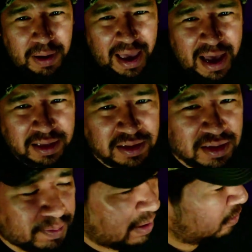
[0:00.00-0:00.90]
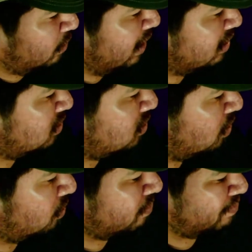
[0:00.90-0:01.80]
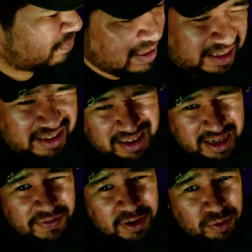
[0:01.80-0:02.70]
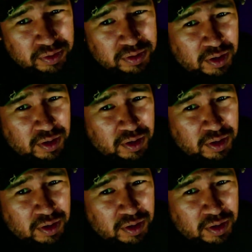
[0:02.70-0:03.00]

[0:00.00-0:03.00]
hands, by the way, so it's difficult.